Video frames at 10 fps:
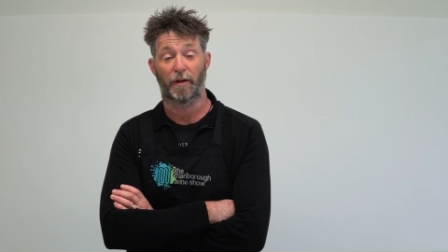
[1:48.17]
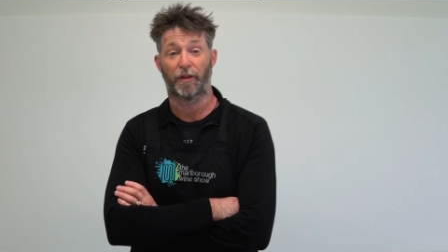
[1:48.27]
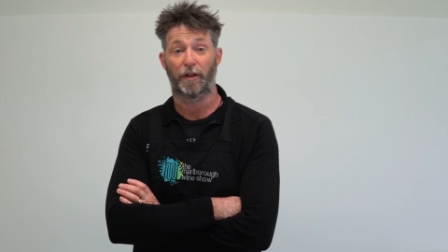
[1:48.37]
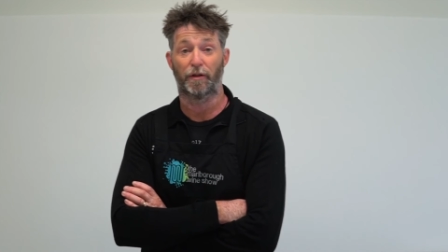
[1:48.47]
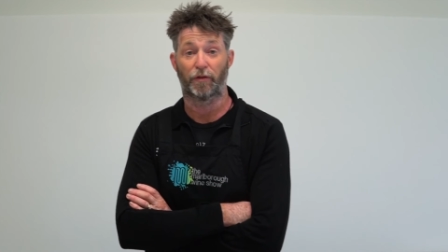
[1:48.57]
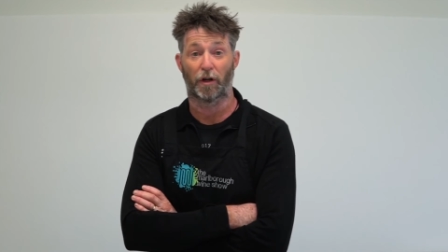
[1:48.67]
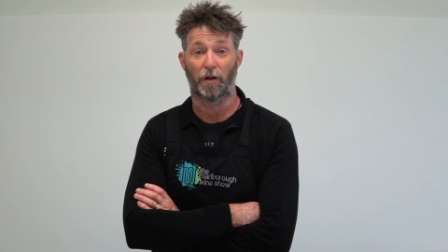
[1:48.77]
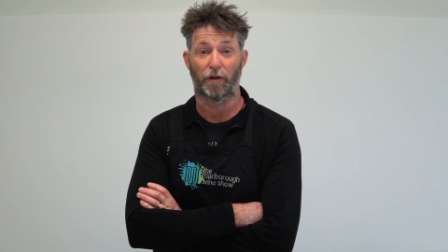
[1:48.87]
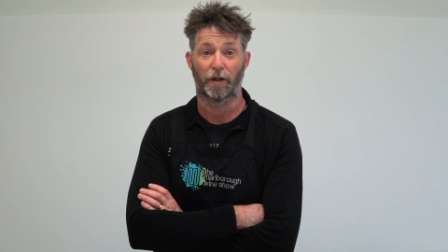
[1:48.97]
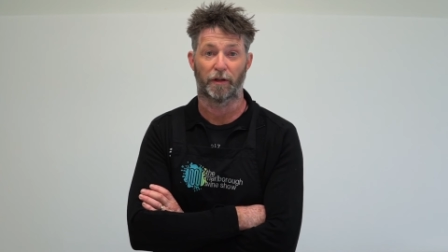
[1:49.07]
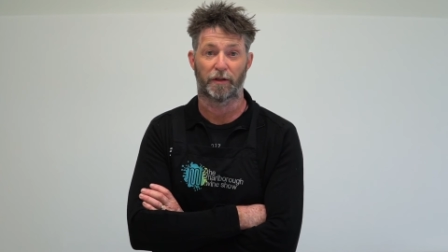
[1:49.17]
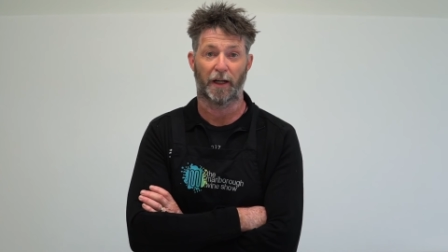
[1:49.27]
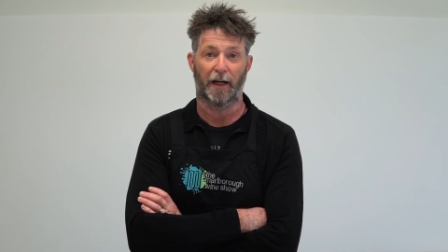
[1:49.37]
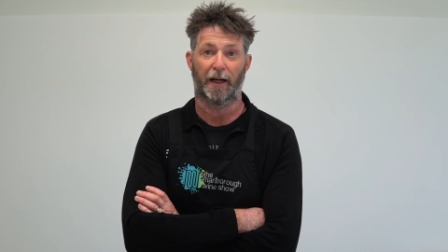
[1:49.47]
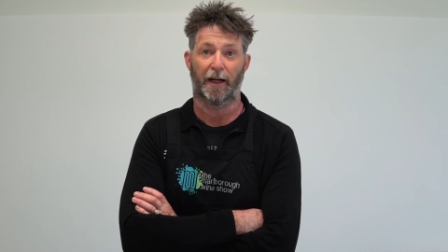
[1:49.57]
I think you've got to look
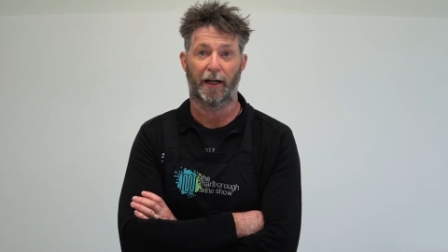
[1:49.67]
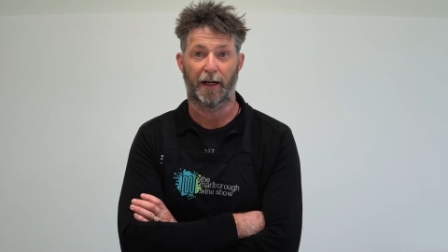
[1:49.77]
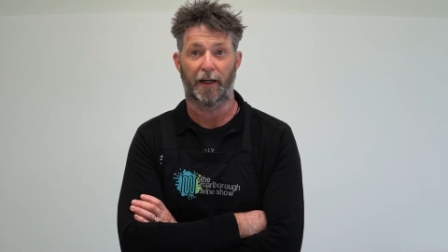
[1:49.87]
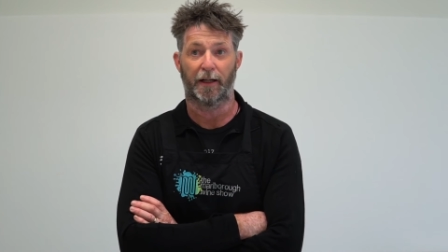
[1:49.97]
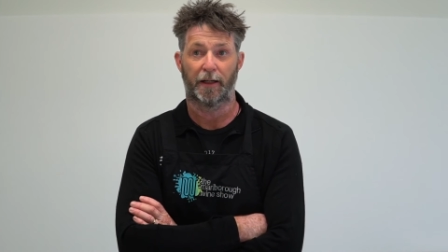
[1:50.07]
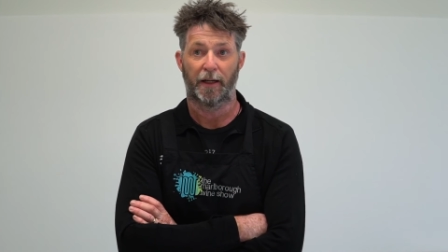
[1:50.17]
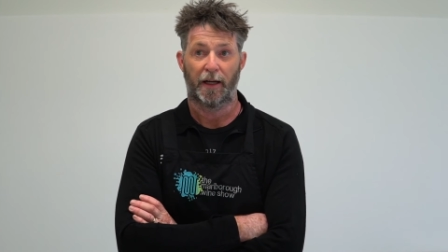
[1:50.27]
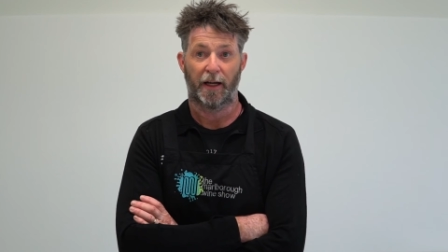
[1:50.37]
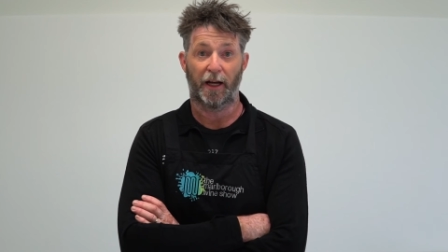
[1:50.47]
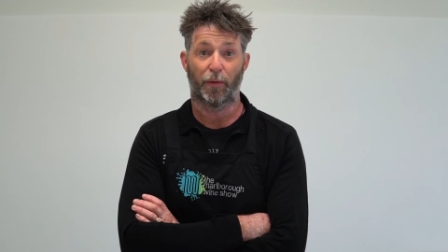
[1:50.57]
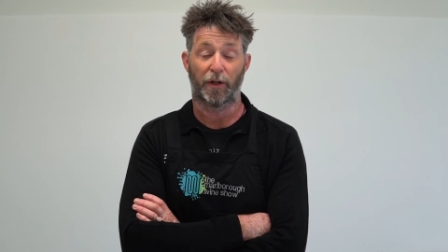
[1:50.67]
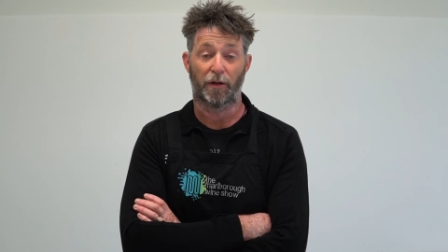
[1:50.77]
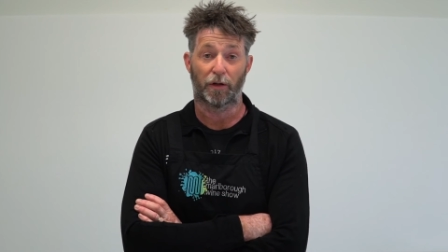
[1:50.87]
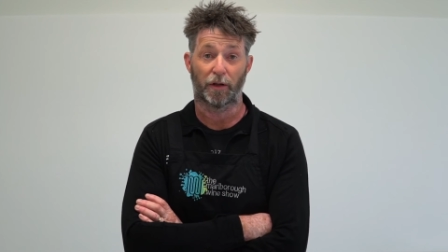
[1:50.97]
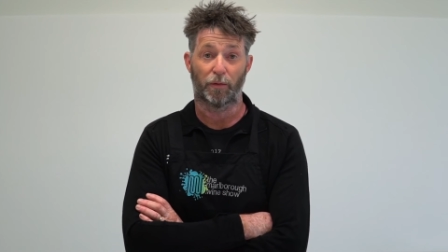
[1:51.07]
at how
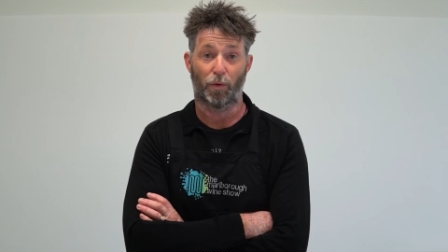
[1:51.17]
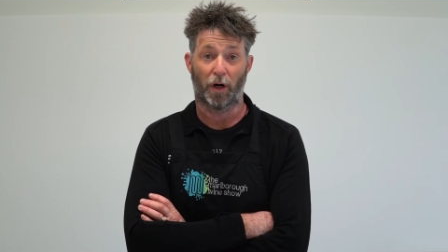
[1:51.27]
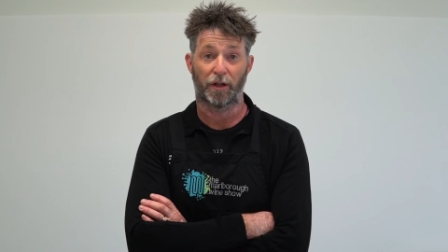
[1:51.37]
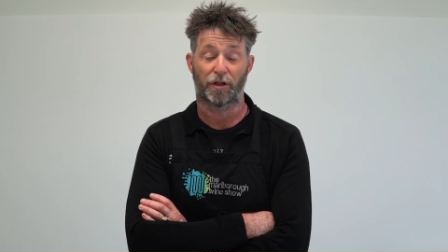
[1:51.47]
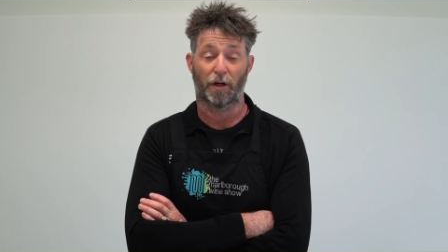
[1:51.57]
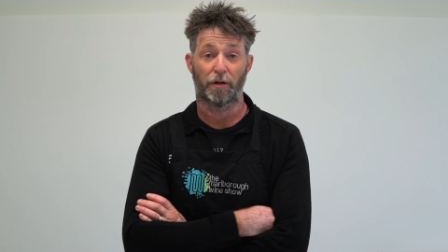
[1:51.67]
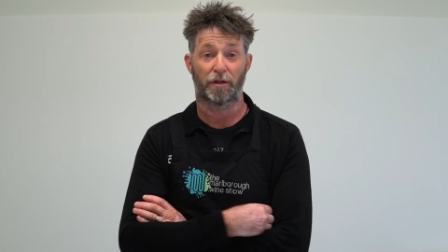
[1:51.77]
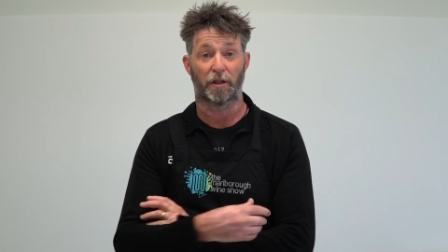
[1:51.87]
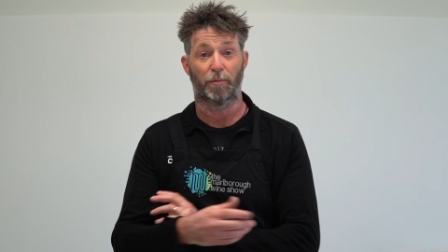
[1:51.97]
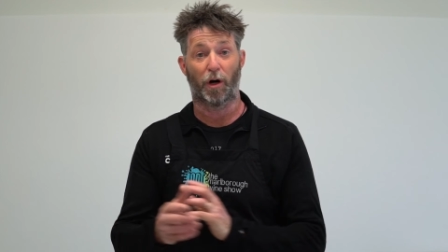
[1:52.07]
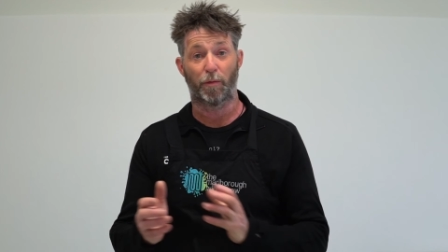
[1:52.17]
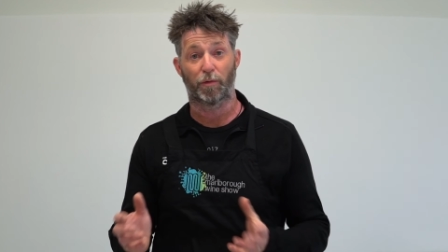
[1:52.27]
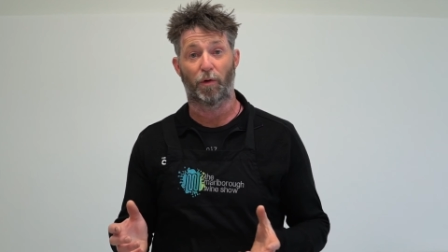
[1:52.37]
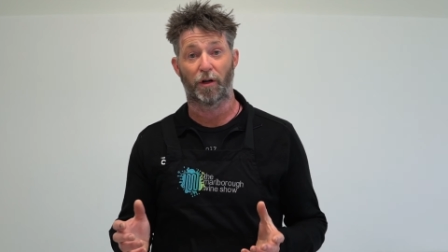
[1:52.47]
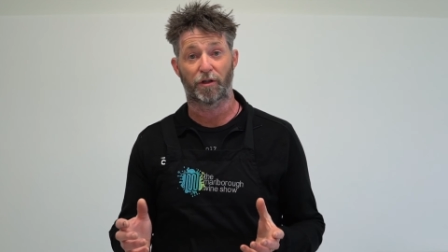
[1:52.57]
we look at the wine show. So the
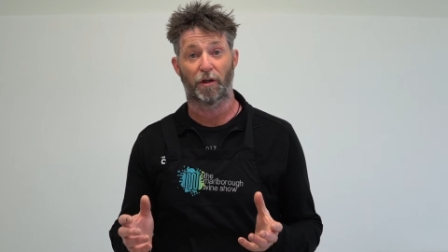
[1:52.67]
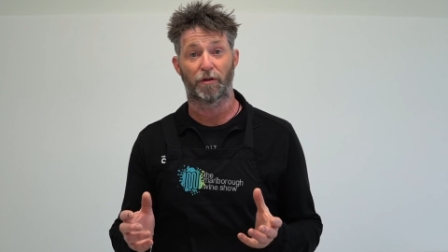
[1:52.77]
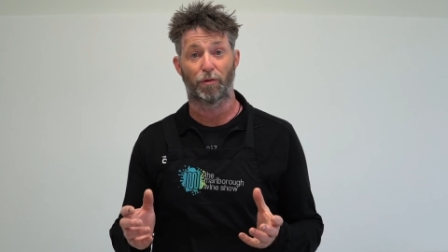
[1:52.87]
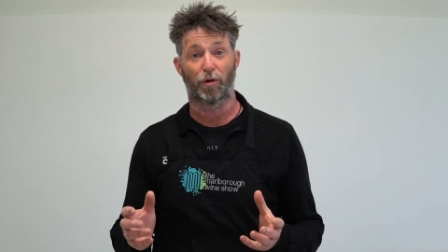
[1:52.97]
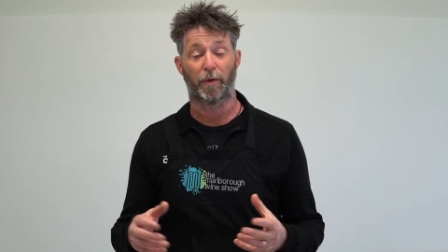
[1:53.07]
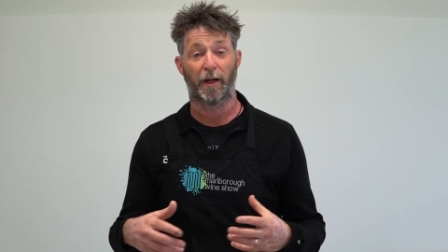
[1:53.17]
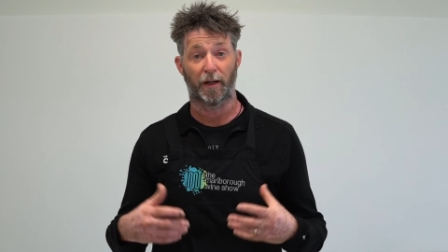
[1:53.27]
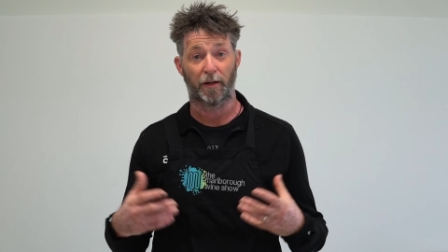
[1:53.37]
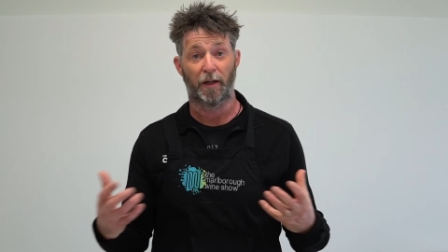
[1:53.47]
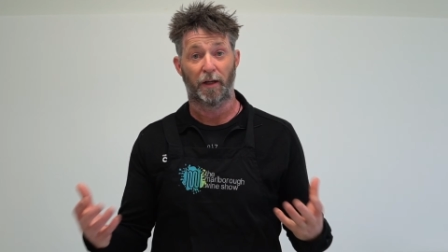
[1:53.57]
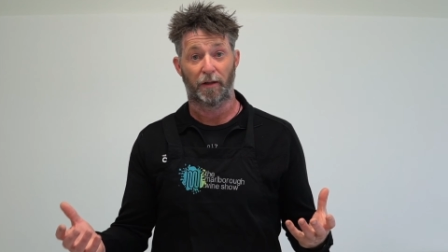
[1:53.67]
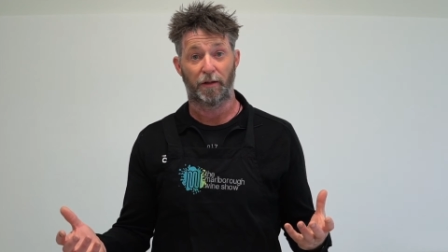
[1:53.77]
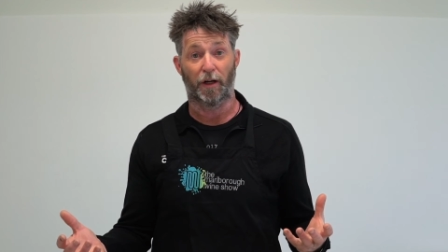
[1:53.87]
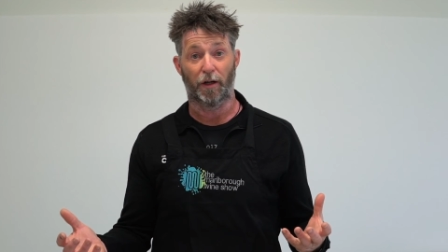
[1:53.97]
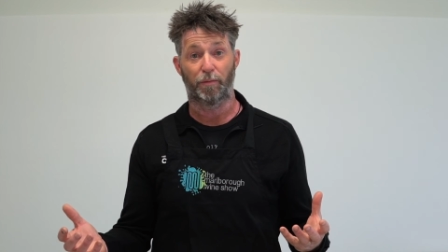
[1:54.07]
Marlborough Wine Show is all about,
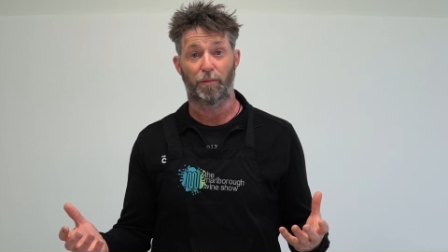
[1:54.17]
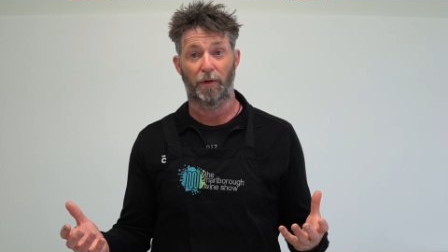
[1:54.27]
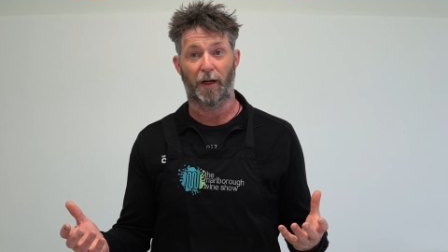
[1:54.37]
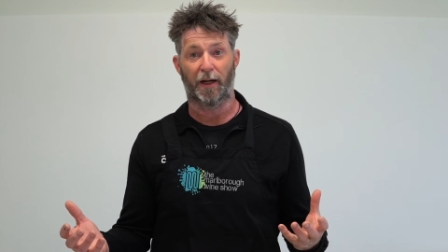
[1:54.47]
you know,